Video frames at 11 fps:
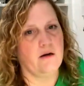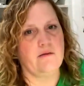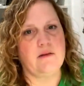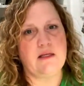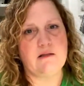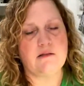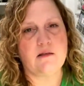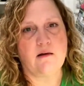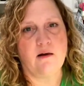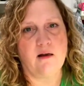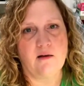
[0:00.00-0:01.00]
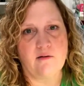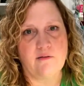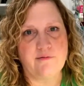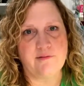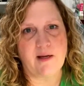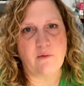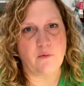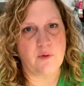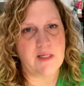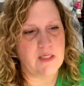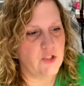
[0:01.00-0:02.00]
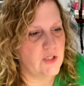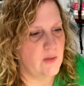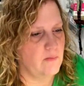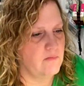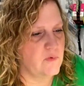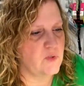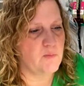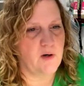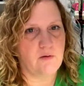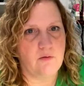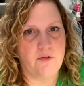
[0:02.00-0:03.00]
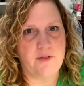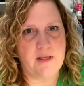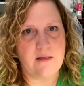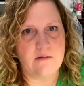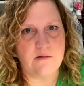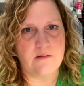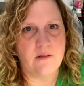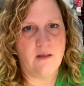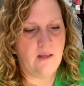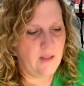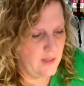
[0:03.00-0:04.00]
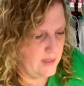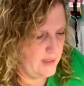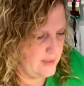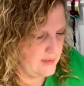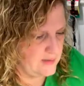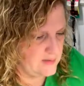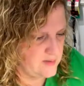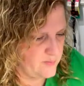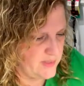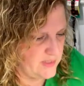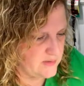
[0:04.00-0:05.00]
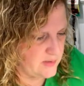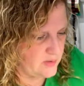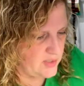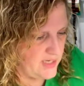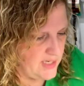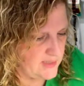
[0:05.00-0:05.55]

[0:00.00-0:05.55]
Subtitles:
these flowery gem sparkle things. And because I already had